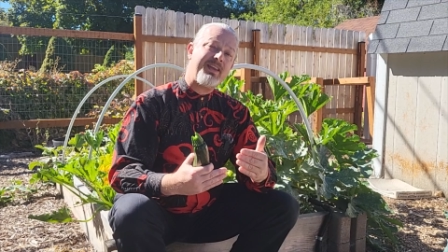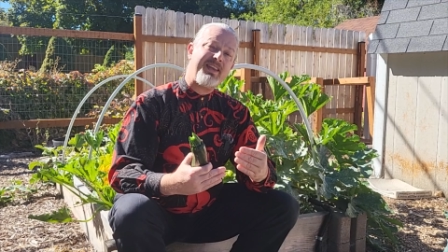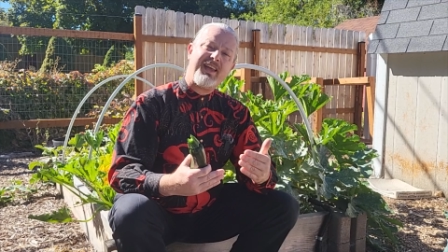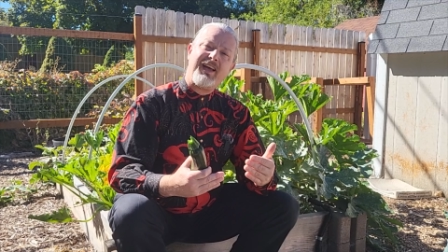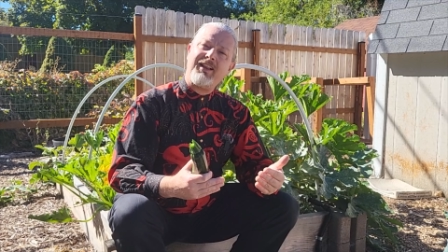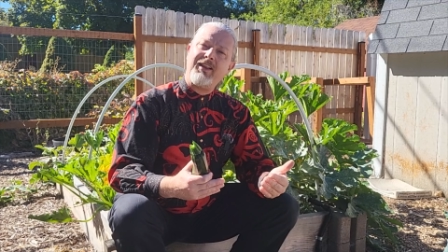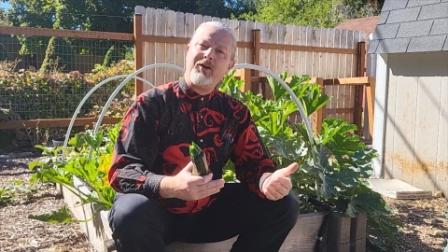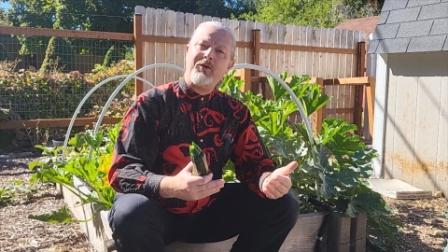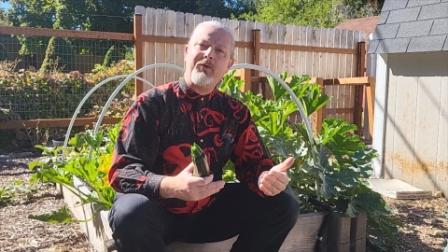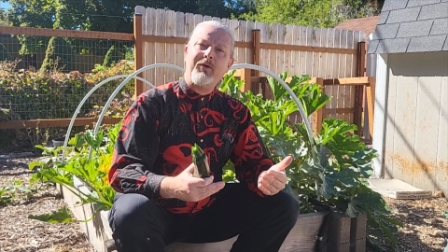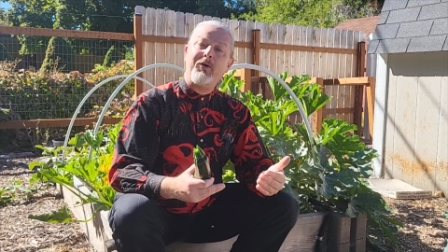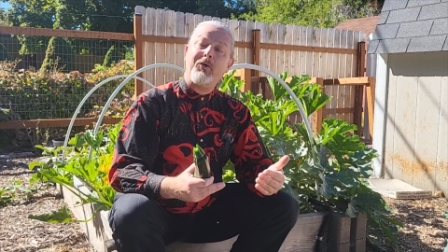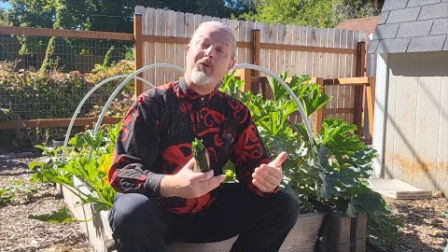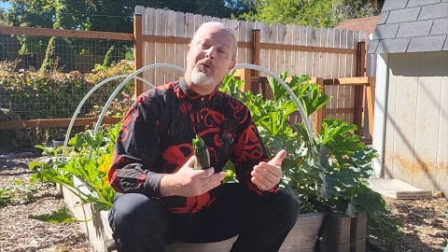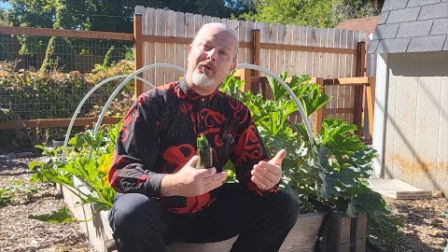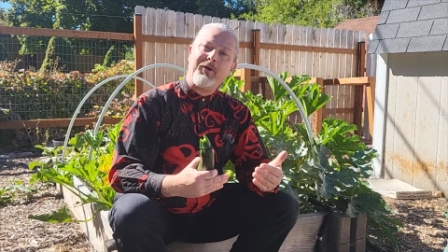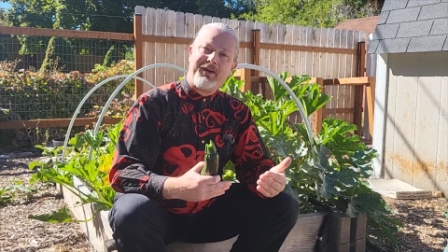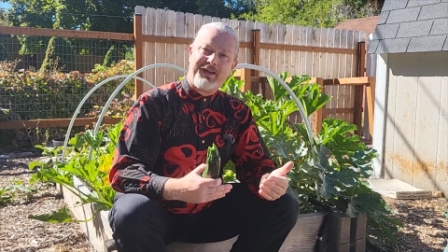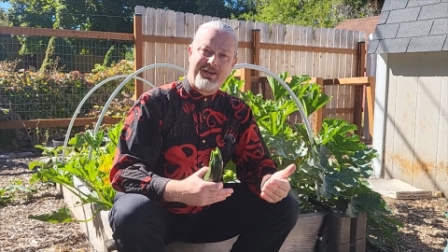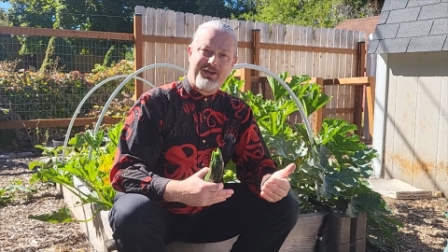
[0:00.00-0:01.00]
yellow or
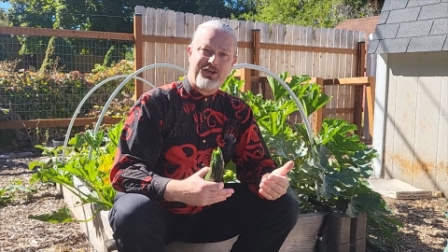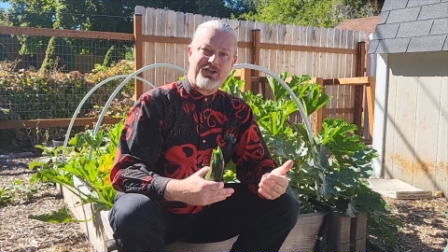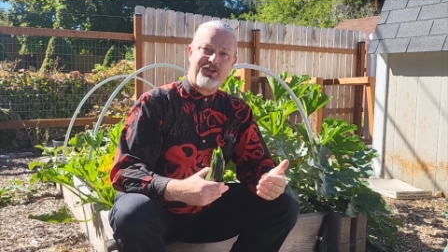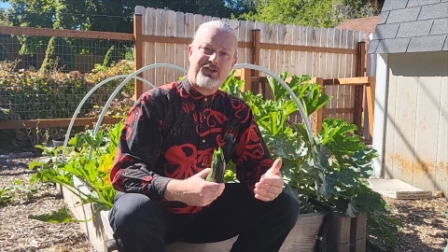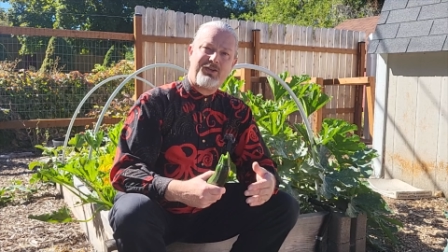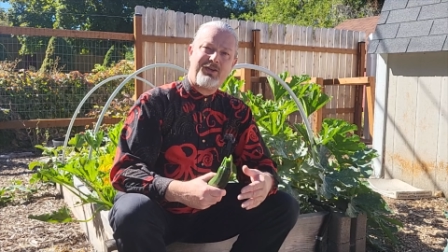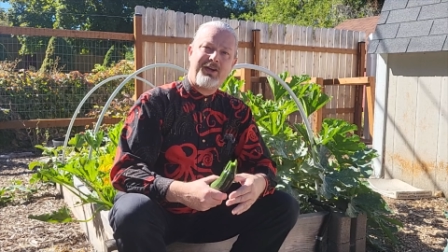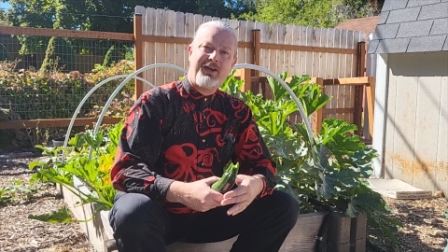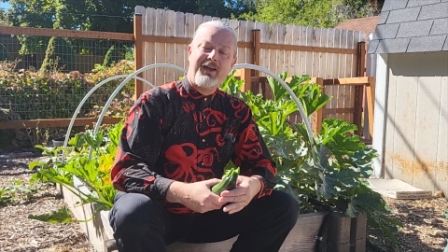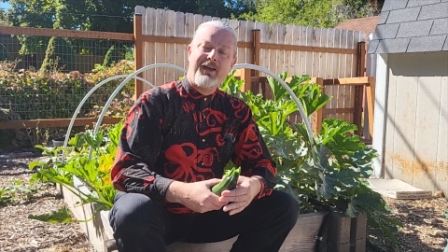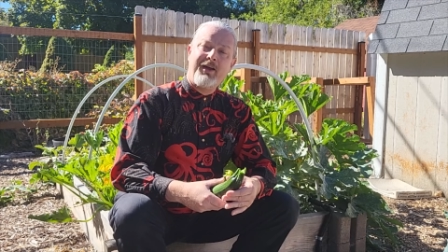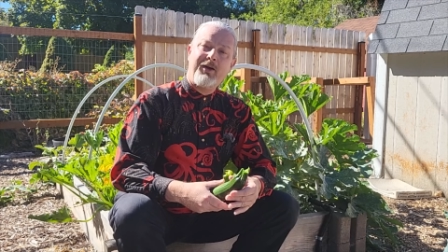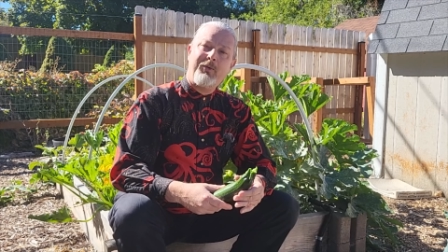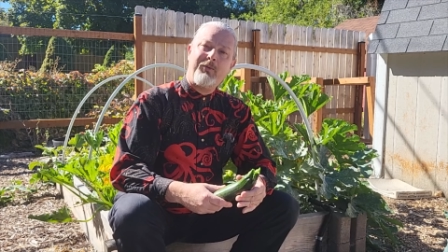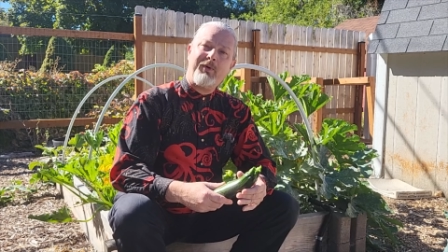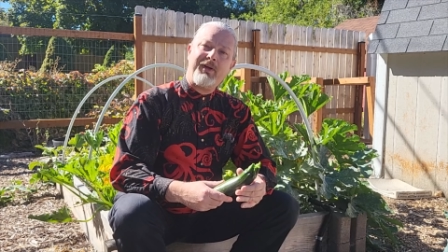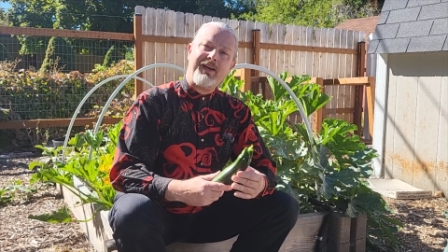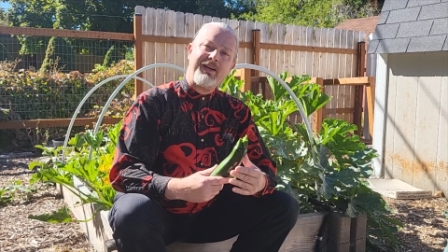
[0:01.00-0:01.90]
orange when